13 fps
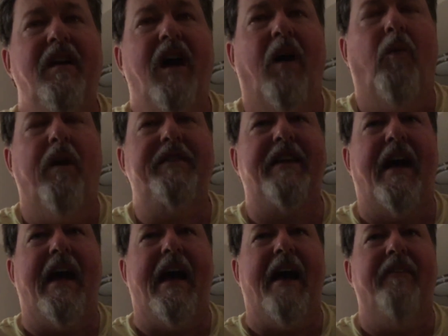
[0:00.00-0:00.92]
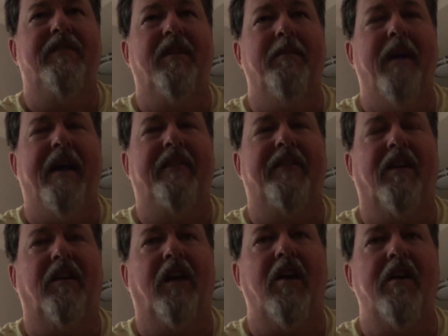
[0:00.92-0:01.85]
on what to have to make
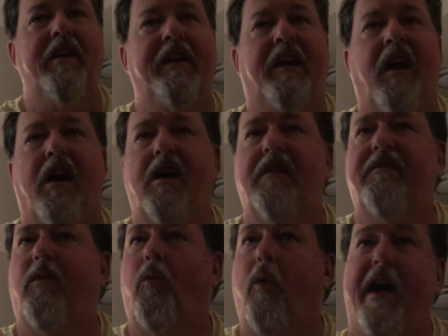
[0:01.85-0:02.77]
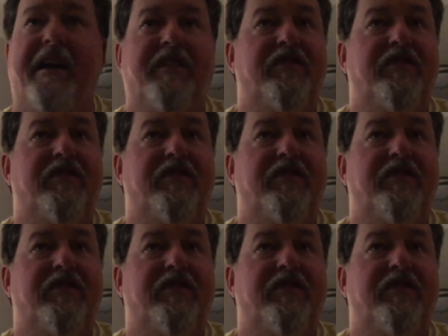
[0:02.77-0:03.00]
their learning curve way